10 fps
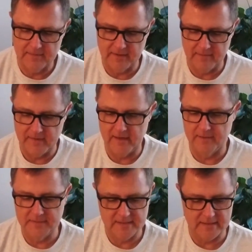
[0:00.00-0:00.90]
of the
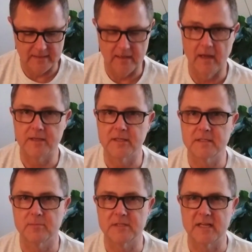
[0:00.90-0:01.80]
mediums, the
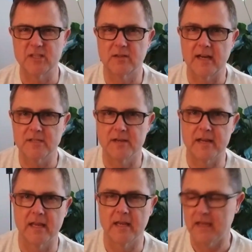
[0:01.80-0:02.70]
adjustable size tracks so you can
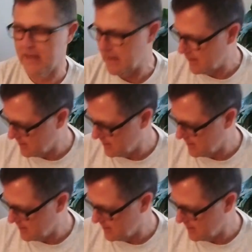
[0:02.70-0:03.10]
get in and out of